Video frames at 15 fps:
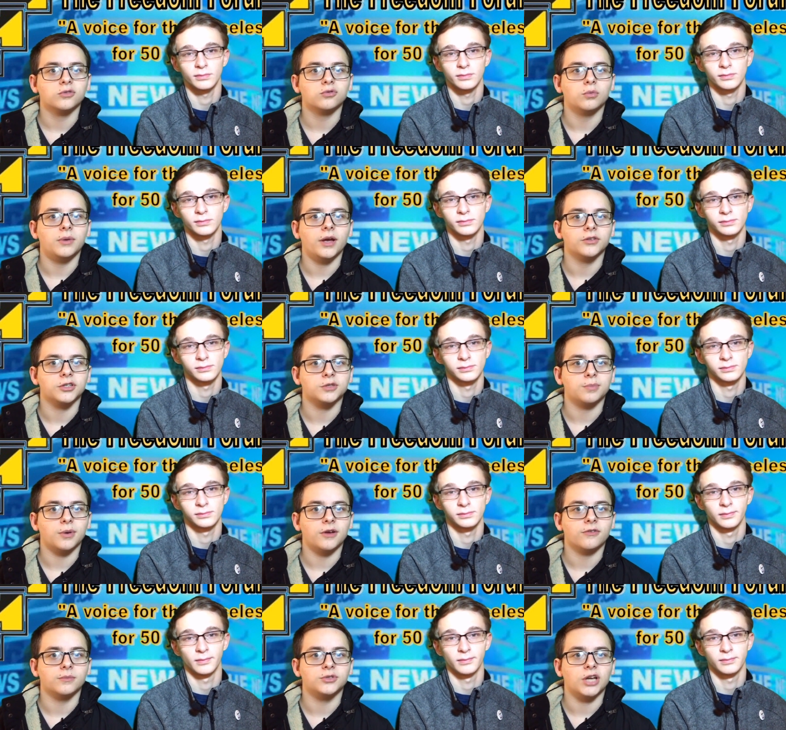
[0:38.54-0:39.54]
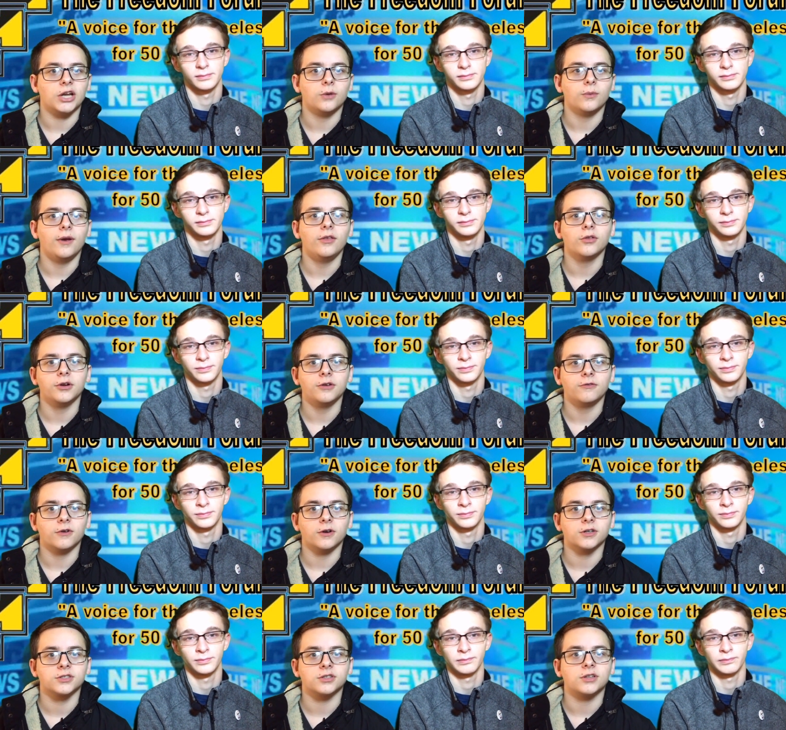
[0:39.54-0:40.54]
Speaker 1: will be on display from January
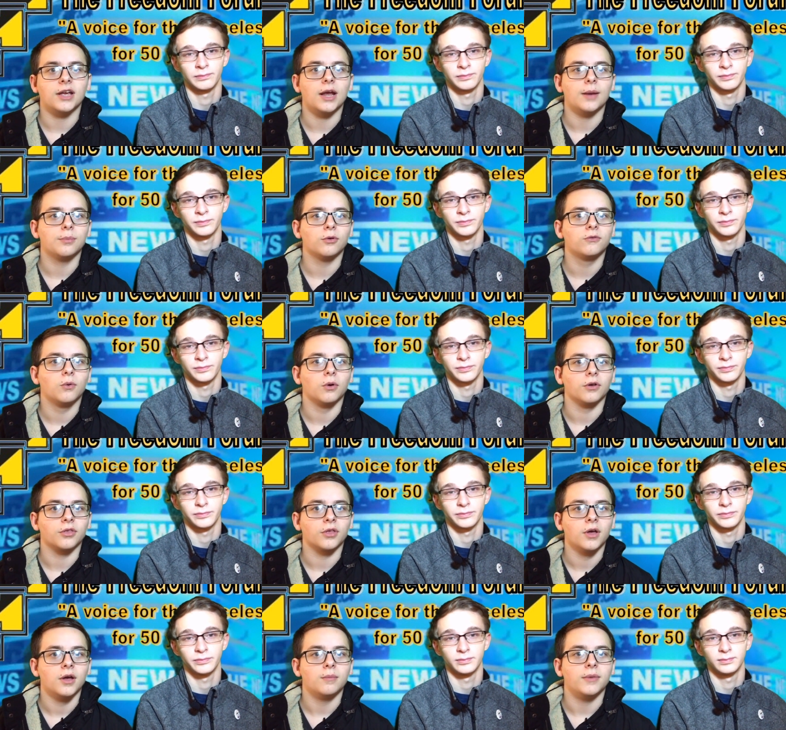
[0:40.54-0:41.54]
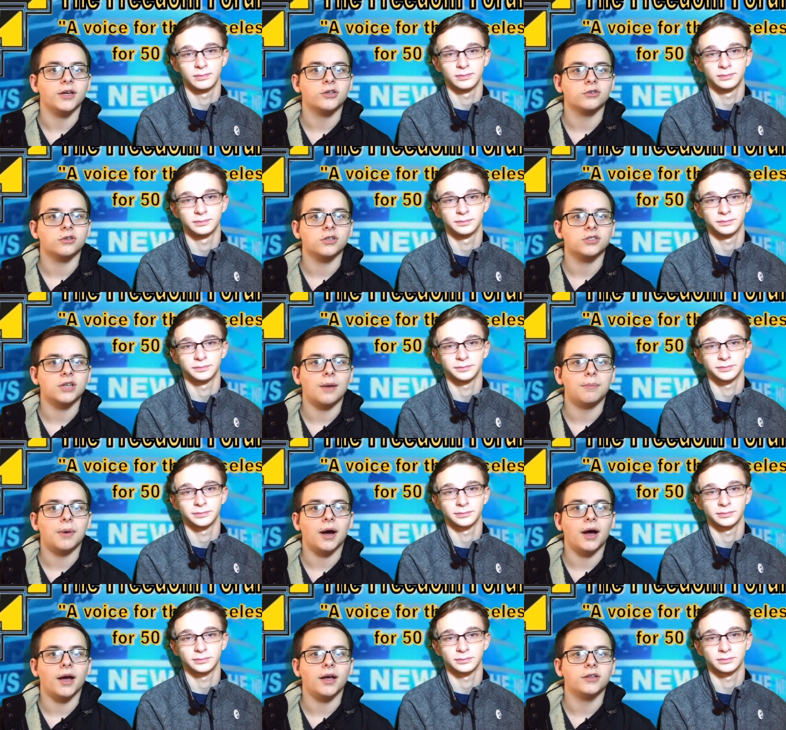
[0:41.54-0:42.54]
31st to April 4th. Make sure to stop
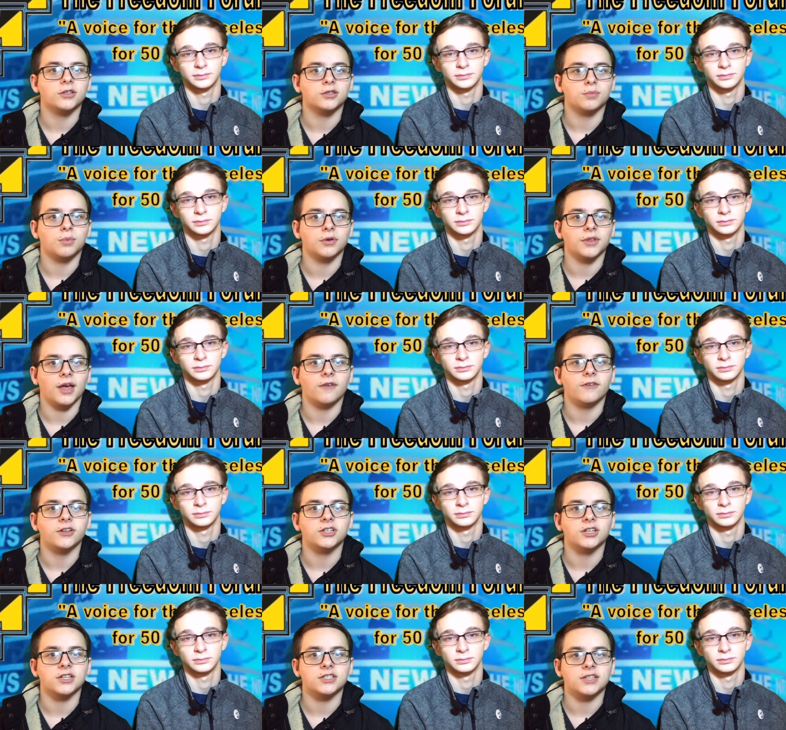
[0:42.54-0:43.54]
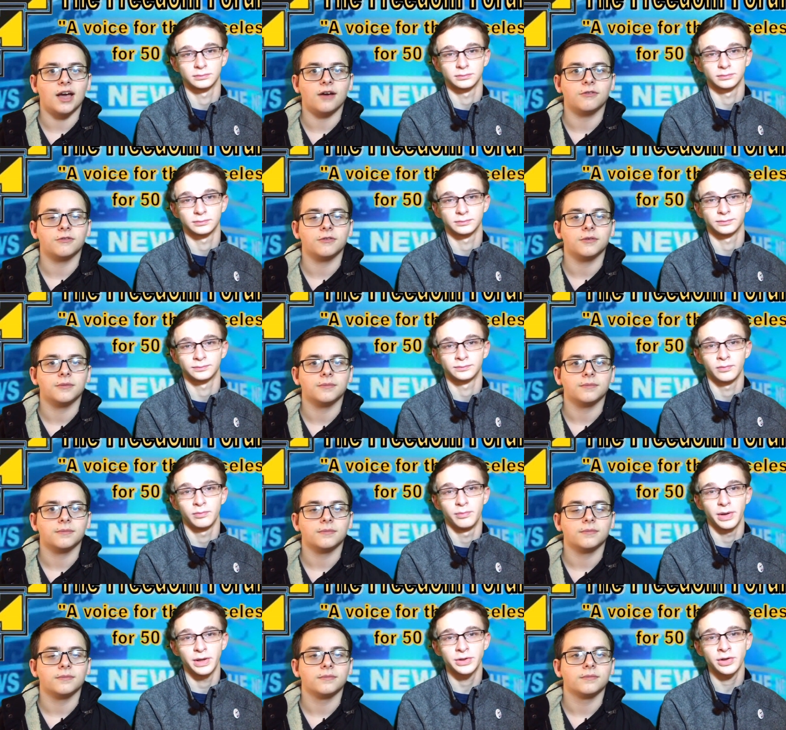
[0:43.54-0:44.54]
by to support the FHS staff.
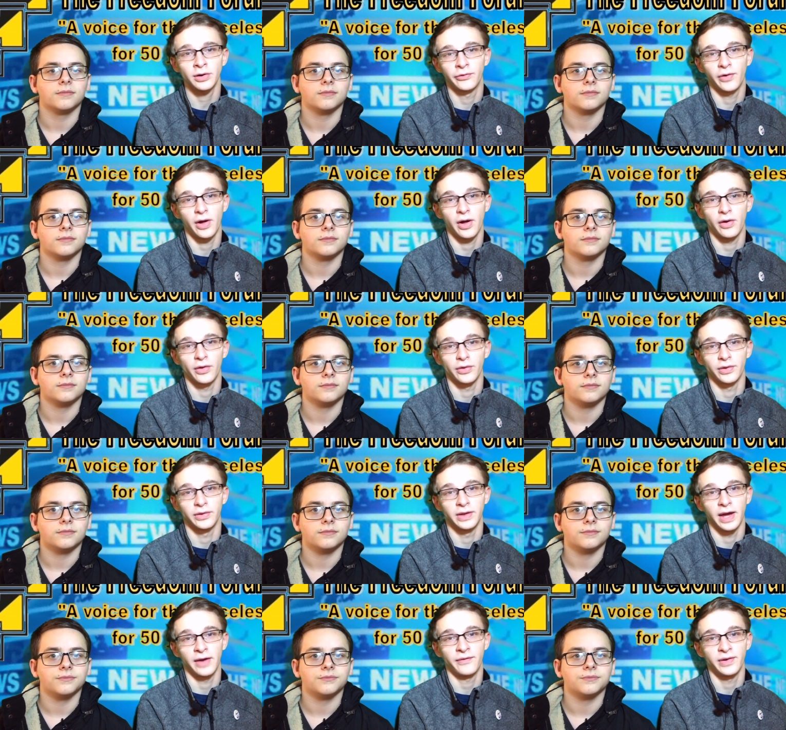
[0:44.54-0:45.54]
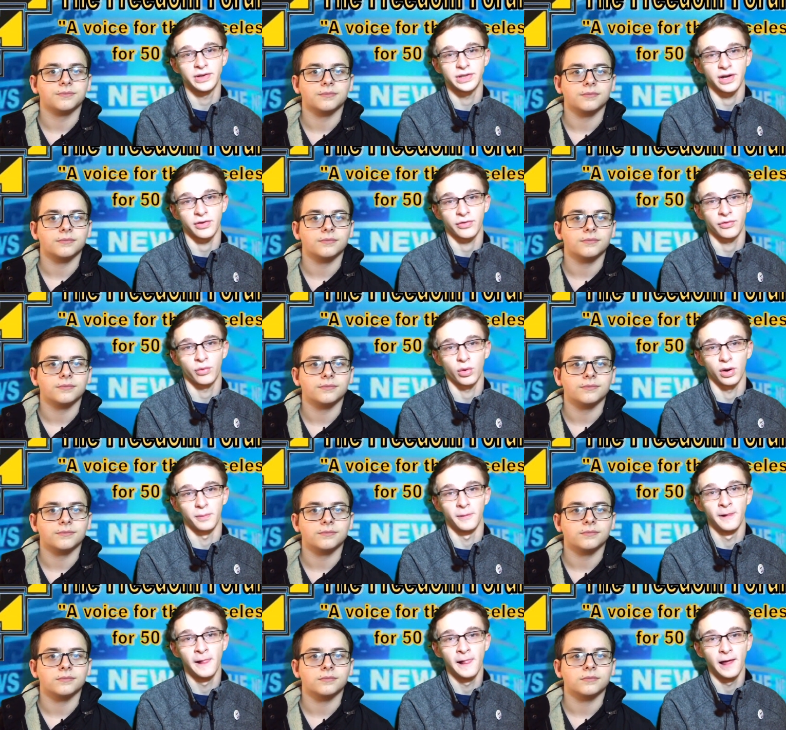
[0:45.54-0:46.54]
Speaker 2: Make sure to follow the FHS
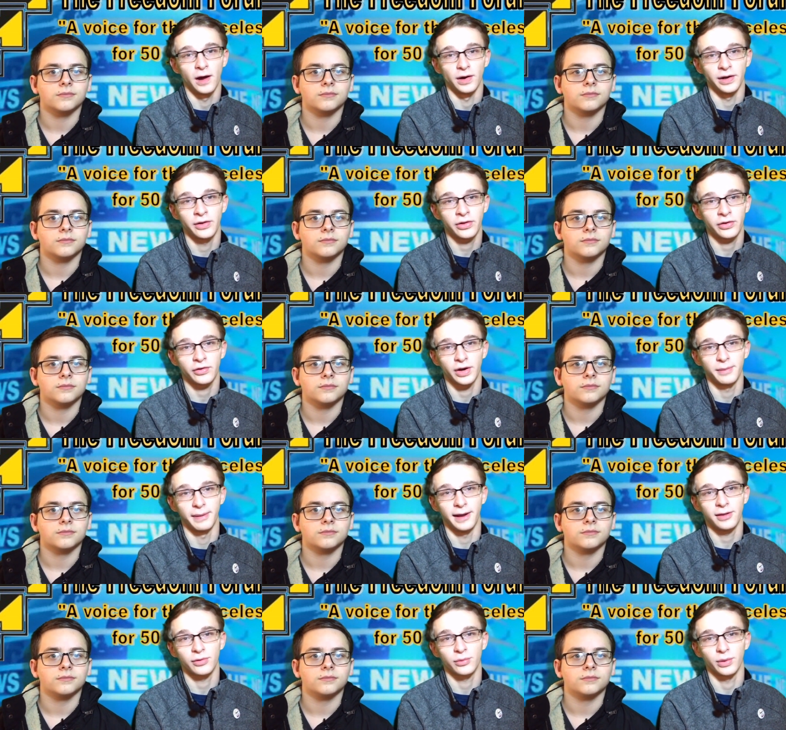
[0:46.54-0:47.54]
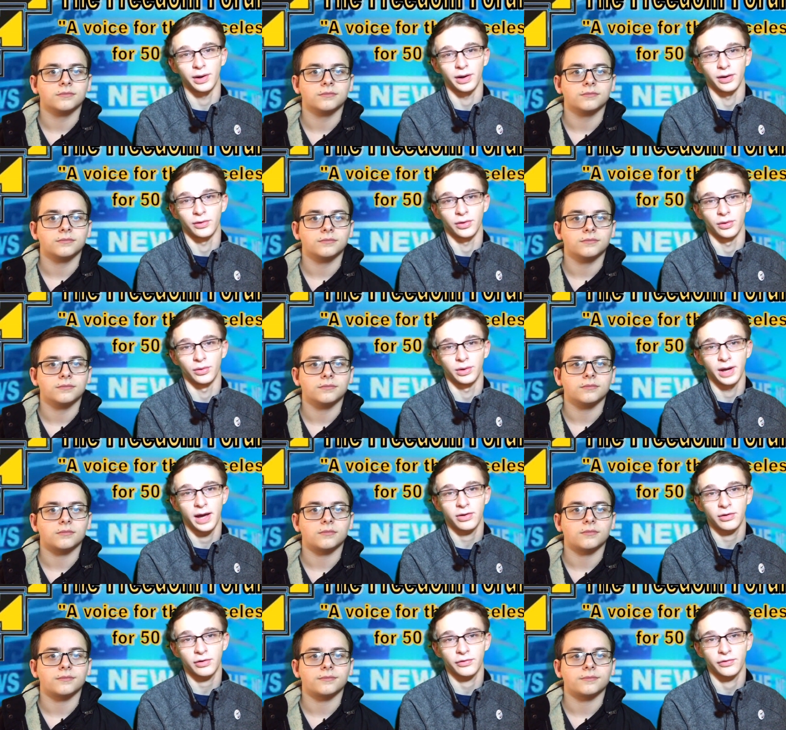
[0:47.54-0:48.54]
forum on Instagram and Twitter to
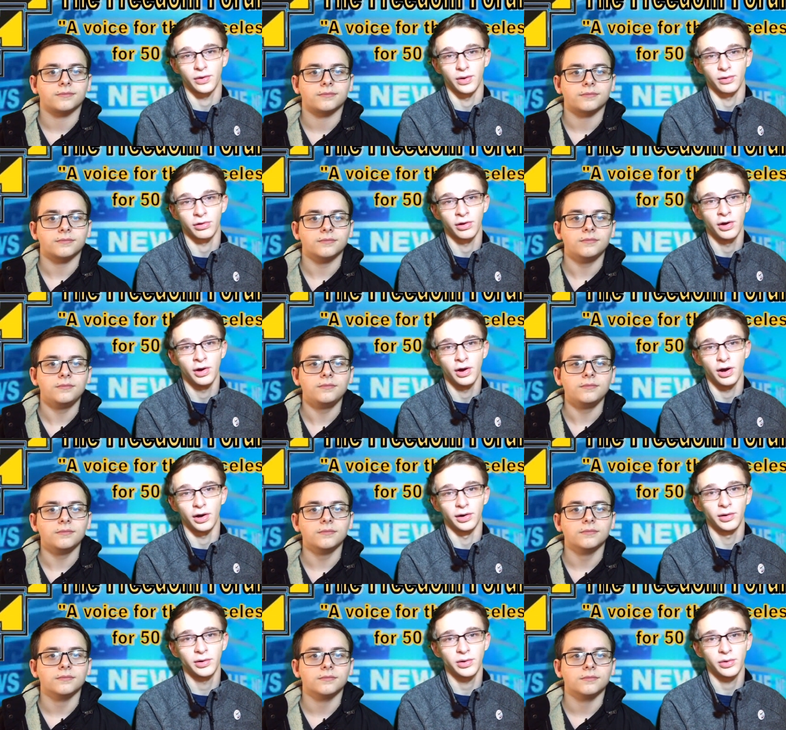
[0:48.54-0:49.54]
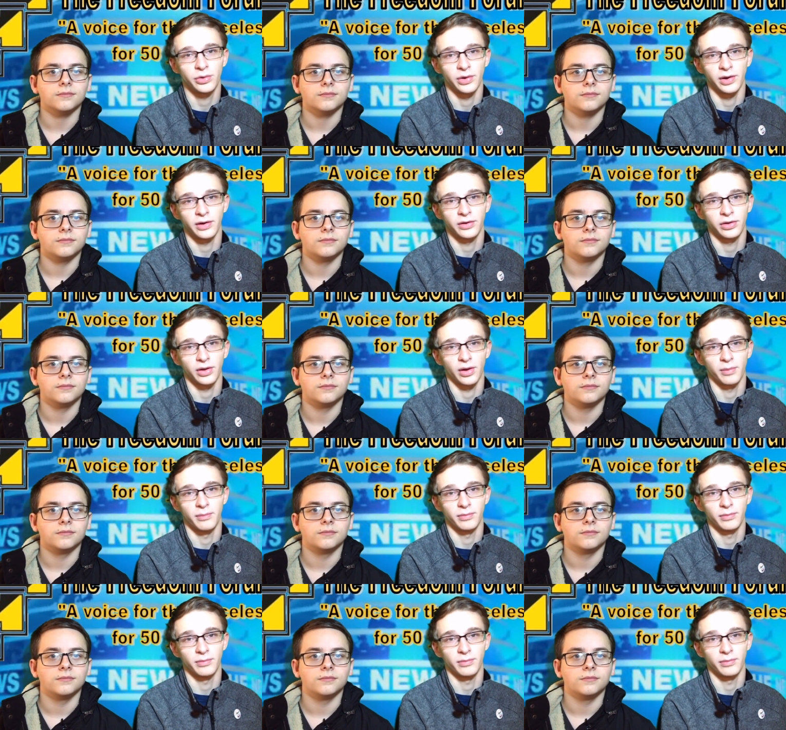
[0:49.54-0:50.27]
cast your votes on who you think the,